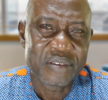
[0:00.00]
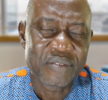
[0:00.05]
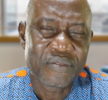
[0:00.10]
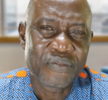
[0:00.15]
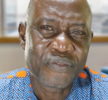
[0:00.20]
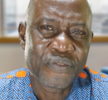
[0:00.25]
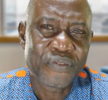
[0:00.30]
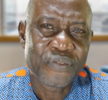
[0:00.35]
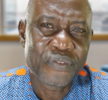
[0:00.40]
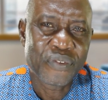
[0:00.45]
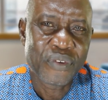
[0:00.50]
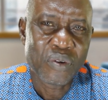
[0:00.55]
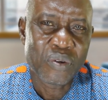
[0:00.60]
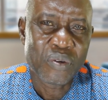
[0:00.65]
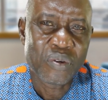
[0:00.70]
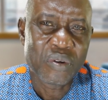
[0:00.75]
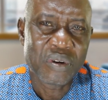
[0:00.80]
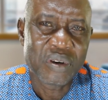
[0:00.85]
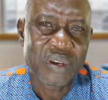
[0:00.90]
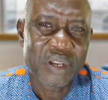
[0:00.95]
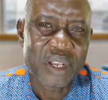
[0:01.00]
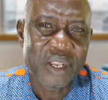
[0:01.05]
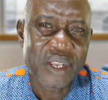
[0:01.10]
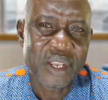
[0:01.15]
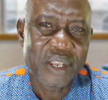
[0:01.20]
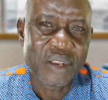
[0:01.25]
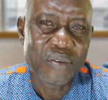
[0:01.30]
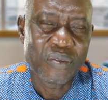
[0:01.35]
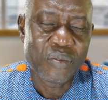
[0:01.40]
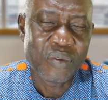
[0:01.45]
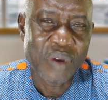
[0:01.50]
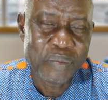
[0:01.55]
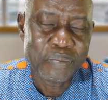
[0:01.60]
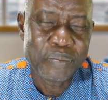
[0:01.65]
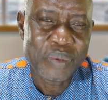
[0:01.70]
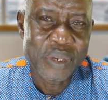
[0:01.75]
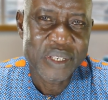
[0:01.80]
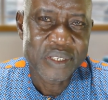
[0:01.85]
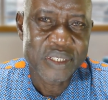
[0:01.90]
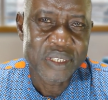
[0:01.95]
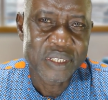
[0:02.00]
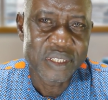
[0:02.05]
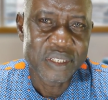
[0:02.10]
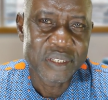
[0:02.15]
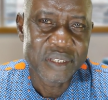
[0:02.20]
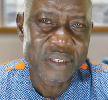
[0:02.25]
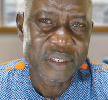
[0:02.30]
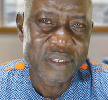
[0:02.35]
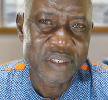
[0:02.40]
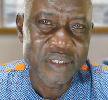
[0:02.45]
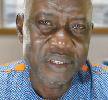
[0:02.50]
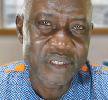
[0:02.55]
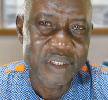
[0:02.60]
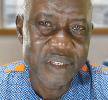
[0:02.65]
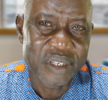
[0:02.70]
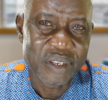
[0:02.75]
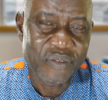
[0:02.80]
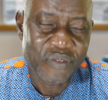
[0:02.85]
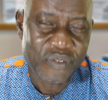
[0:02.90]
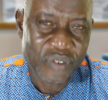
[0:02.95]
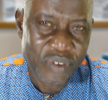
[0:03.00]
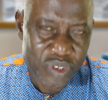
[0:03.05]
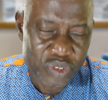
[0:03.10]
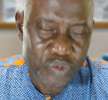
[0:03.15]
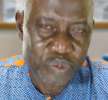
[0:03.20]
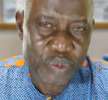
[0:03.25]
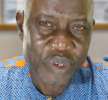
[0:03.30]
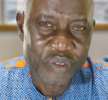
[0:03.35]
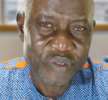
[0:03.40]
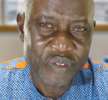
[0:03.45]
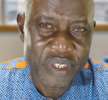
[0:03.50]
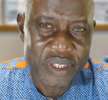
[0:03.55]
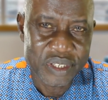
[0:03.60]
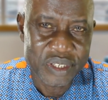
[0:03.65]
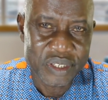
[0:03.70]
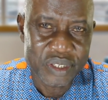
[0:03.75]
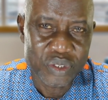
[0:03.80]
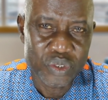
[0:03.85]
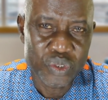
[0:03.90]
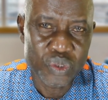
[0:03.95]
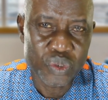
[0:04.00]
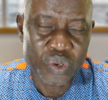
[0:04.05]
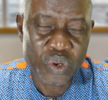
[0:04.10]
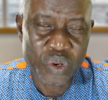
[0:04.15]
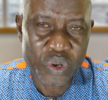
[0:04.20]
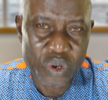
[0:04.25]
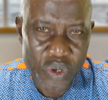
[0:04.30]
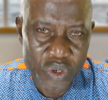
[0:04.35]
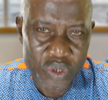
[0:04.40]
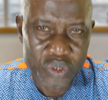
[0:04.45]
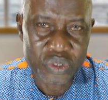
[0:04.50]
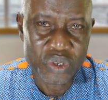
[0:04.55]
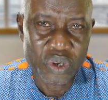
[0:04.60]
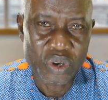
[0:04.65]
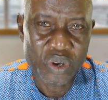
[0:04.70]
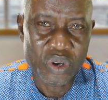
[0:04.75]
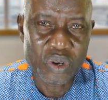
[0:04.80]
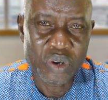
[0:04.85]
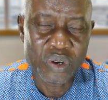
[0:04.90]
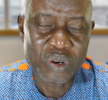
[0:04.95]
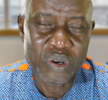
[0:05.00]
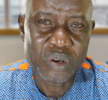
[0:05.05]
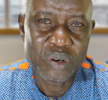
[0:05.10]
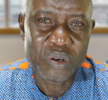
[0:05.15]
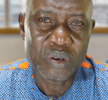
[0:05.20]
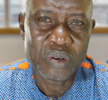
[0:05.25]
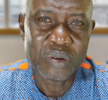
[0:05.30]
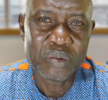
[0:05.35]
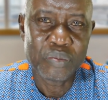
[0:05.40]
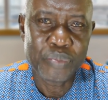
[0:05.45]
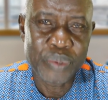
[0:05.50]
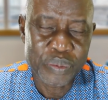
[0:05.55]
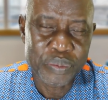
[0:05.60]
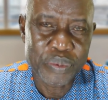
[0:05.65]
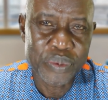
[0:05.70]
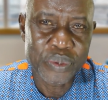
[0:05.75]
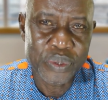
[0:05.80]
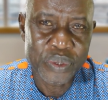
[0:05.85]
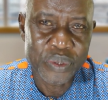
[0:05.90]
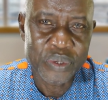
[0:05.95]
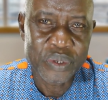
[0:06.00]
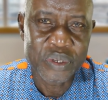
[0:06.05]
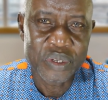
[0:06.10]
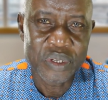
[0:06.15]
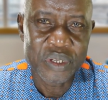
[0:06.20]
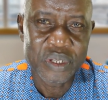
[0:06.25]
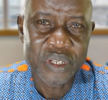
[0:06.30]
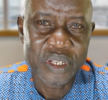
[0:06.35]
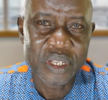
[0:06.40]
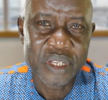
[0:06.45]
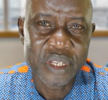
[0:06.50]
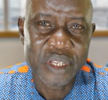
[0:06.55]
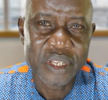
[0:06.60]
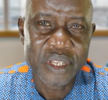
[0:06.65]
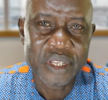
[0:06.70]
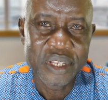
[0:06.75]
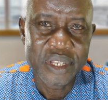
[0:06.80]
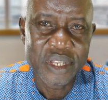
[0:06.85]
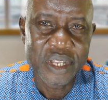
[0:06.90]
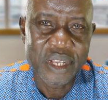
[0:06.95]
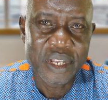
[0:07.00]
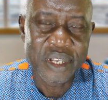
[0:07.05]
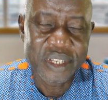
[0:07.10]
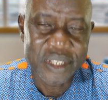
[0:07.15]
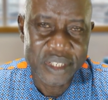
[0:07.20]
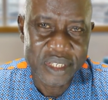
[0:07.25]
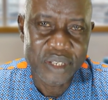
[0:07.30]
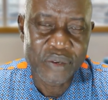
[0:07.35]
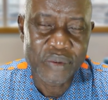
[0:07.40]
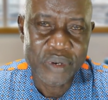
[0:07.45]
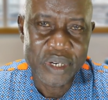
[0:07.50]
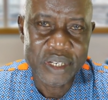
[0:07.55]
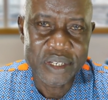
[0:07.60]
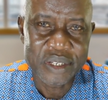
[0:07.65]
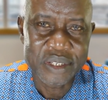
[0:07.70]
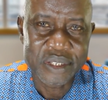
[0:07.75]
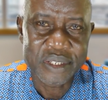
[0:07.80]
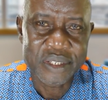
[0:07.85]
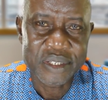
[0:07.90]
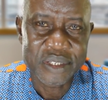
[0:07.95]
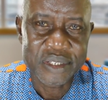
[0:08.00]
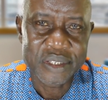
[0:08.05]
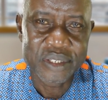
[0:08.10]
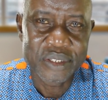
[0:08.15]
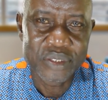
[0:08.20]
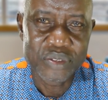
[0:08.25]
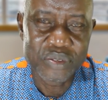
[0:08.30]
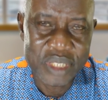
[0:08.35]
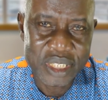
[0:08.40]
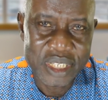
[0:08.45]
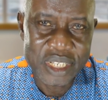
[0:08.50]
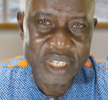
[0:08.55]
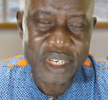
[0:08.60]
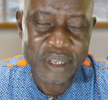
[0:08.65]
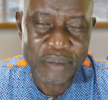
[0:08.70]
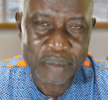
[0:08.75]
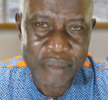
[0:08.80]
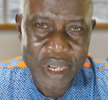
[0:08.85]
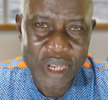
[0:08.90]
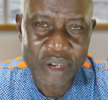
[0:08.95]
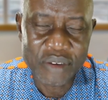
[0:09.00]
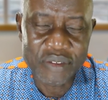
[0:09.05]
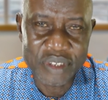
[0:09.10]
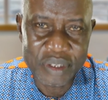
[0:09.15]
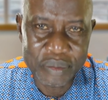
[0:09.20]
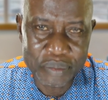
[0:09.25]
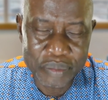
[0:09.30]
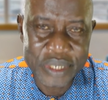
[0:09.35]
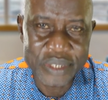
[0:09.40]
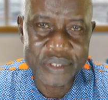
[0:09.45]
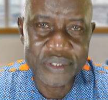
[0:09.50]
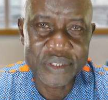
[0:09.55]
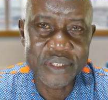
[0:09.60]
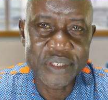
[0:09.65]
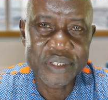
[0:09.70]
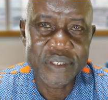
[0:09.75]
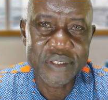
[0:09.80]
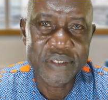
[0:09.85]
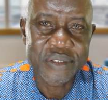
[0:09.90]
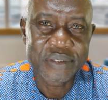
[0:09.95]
For one person, the false prophet, to cause all people in the world to take the mark of the beast,